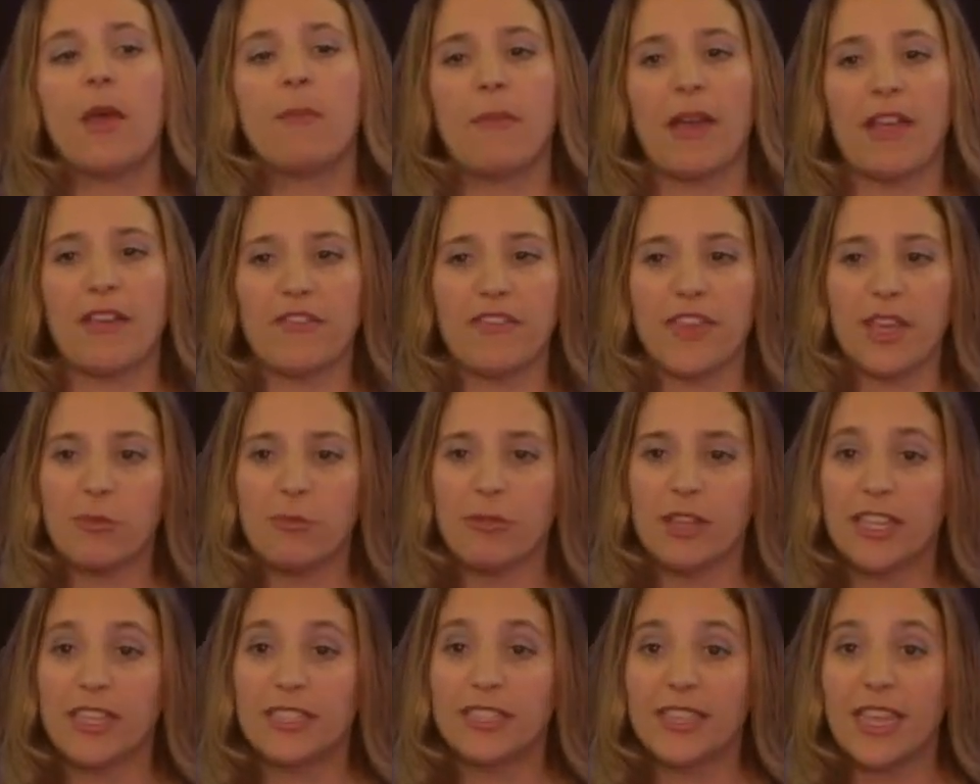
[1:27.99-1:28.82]
My
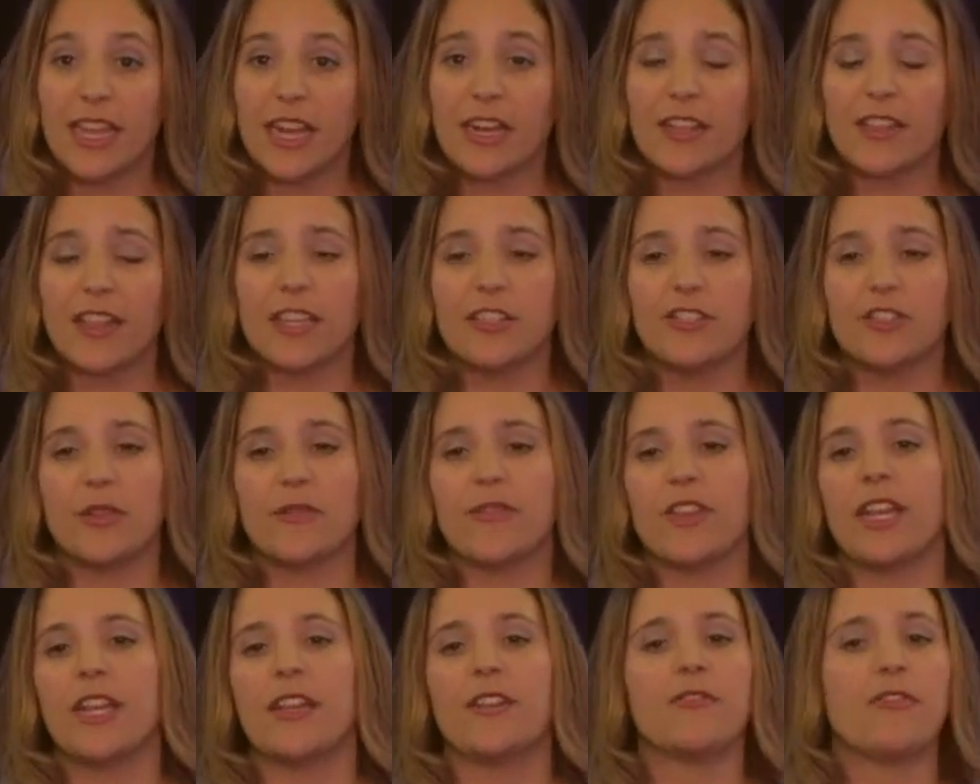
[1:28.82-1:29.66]
family is there. They'd
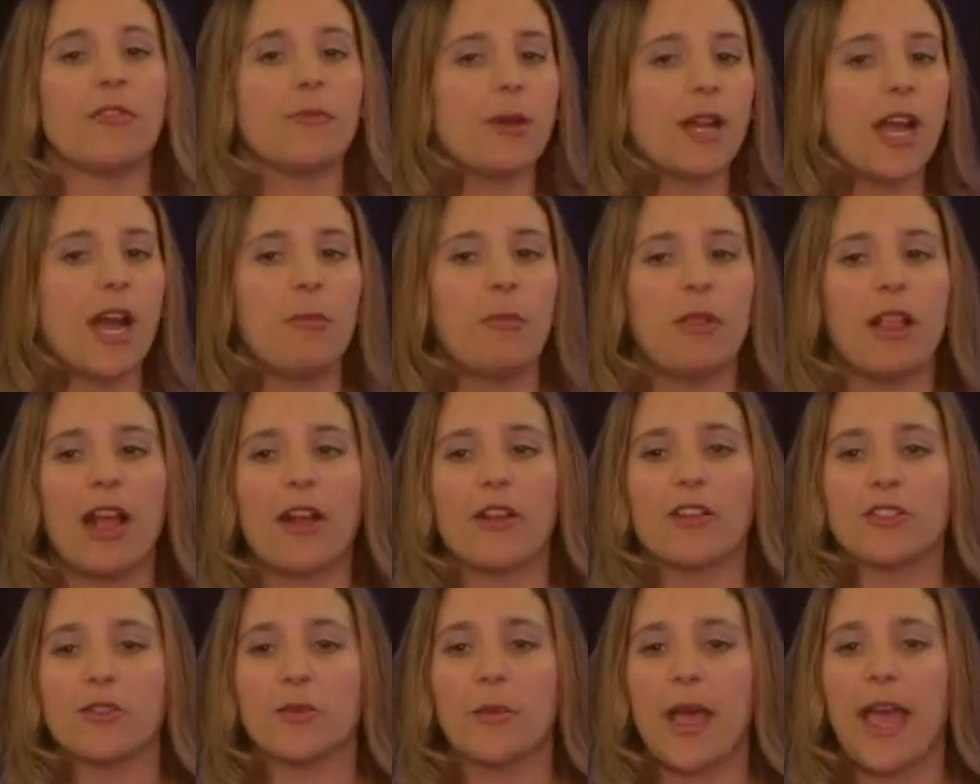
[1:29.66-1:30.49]
driven in from a couple
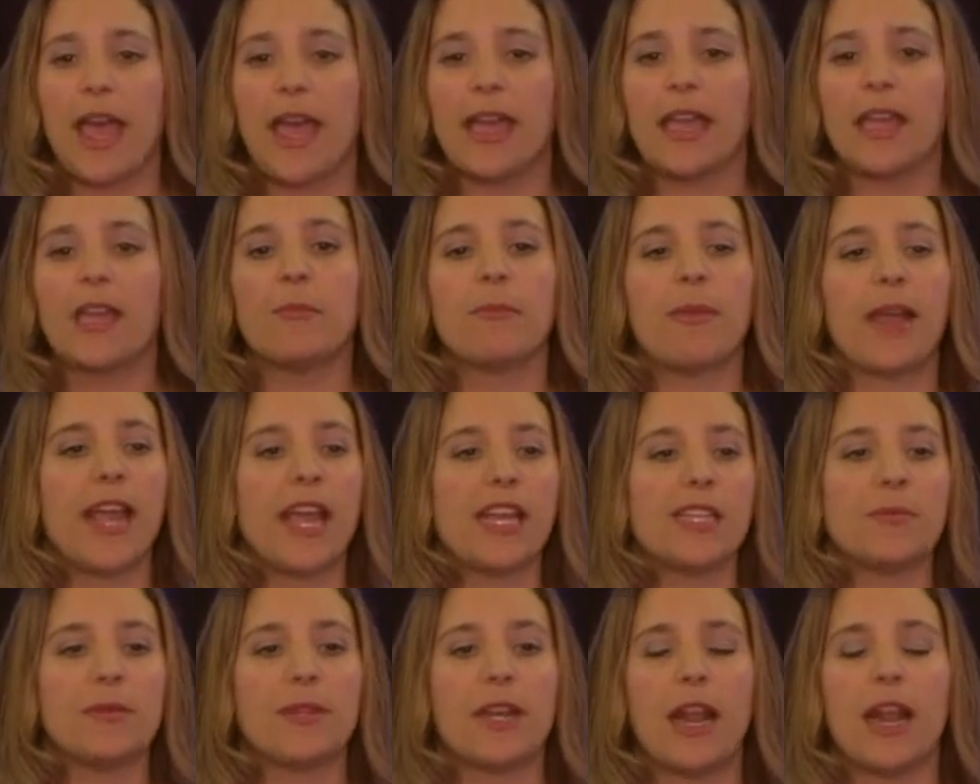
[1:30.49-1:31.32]
hours away. My
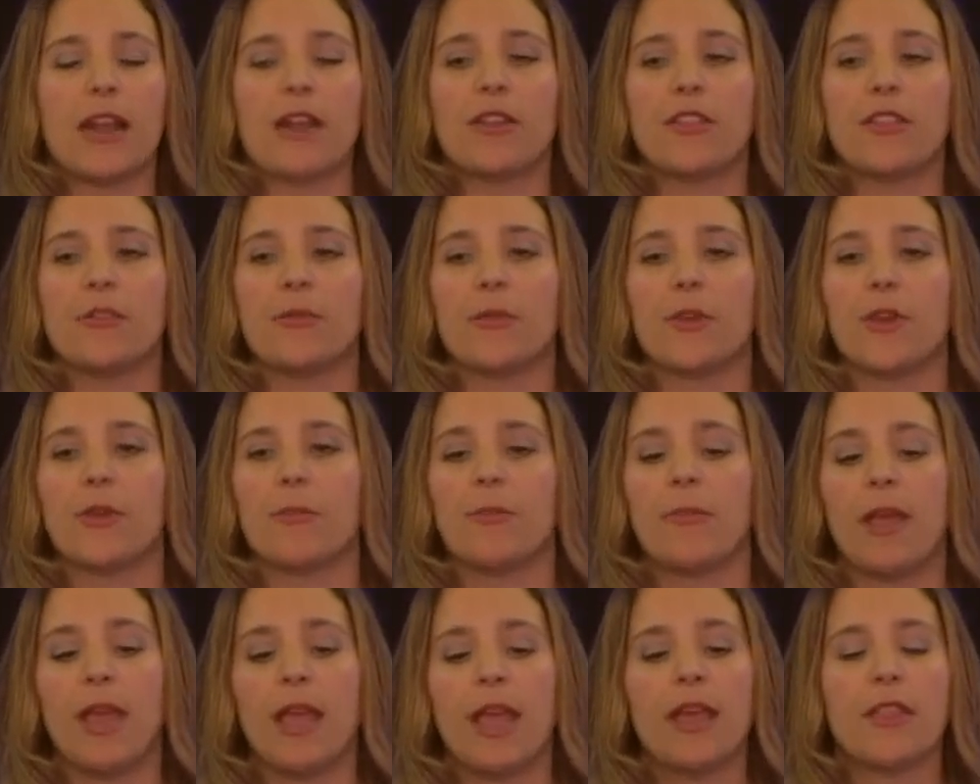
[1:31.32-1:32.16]
husband and I are in the
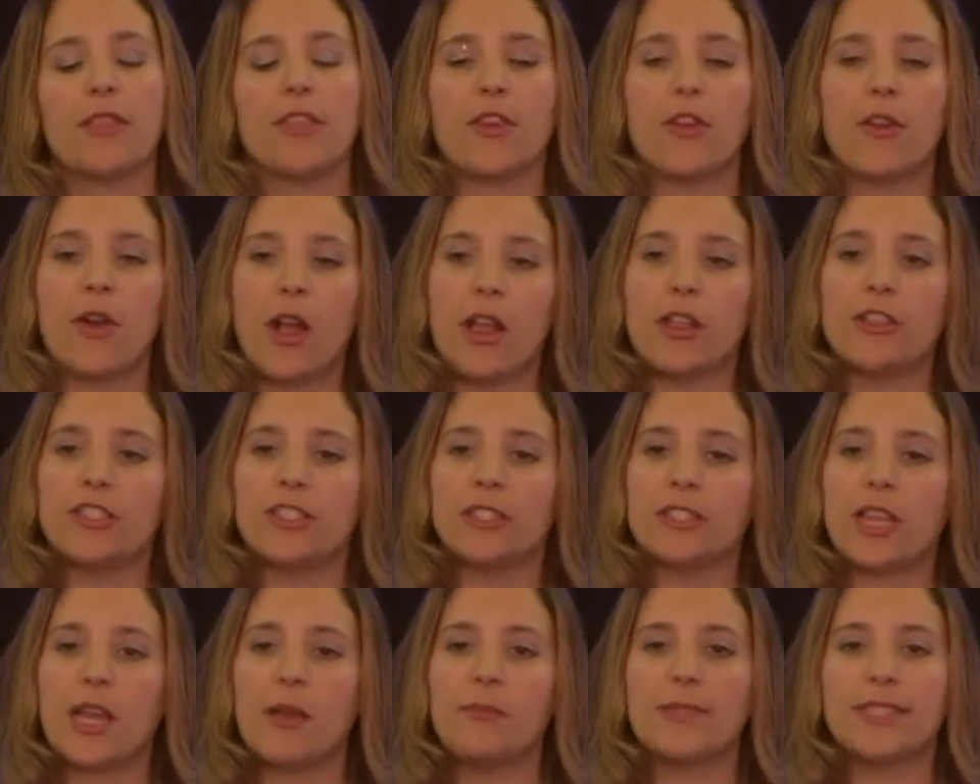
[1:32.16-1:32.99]
room. The
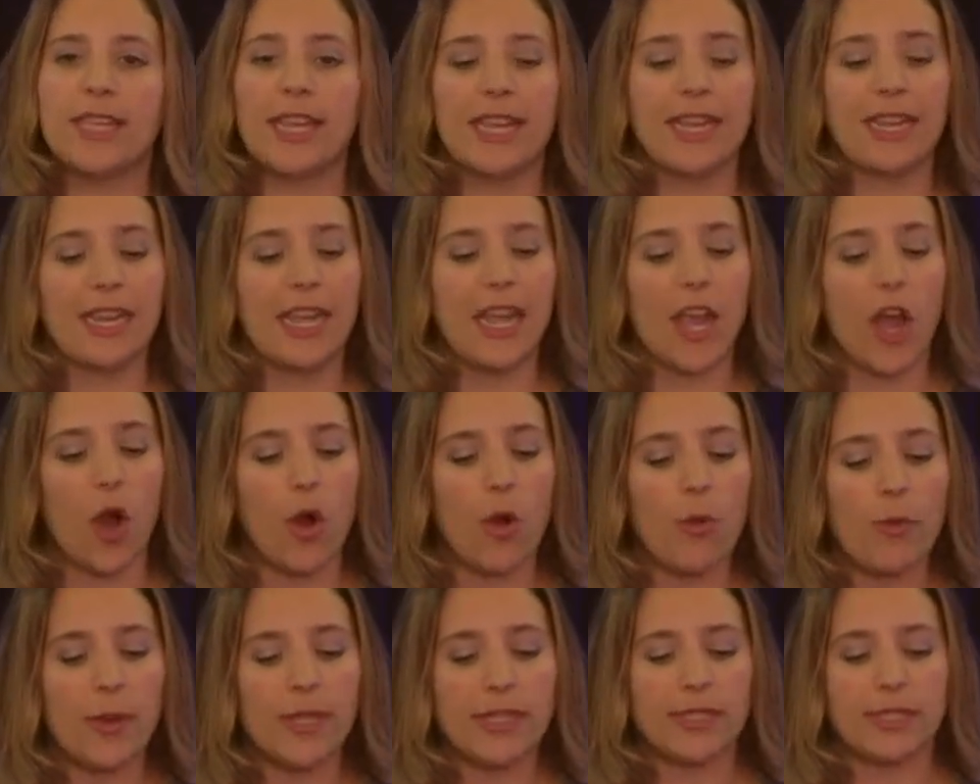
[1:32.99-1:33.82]
neurologist comes in and he
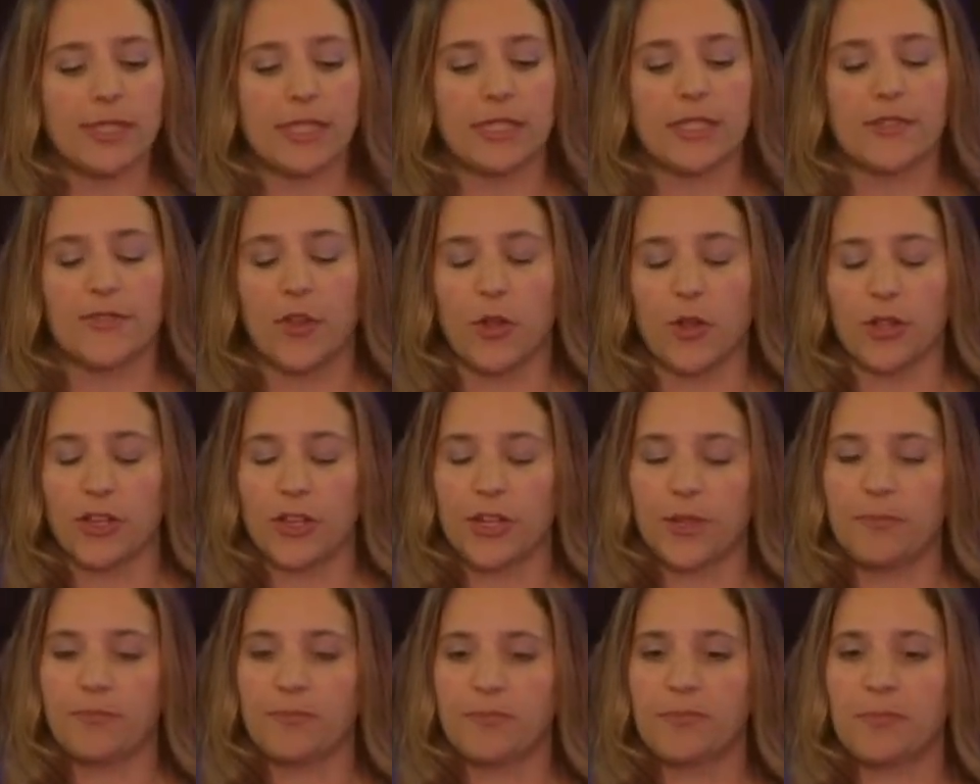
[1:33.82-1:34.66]
opens this
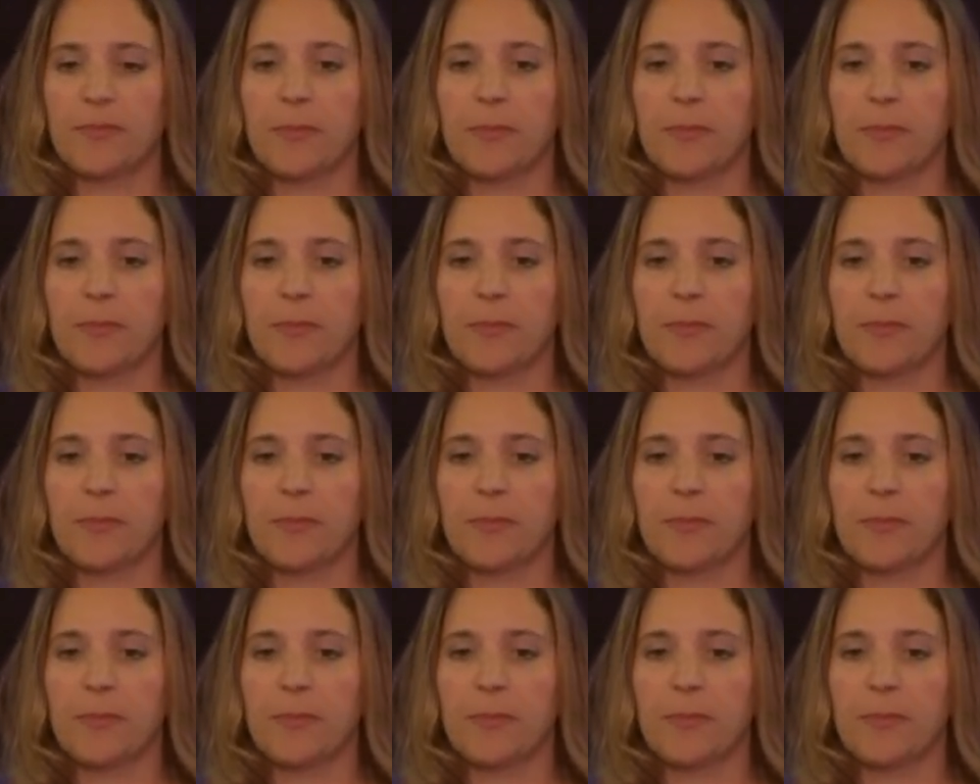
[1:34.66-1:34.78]
folder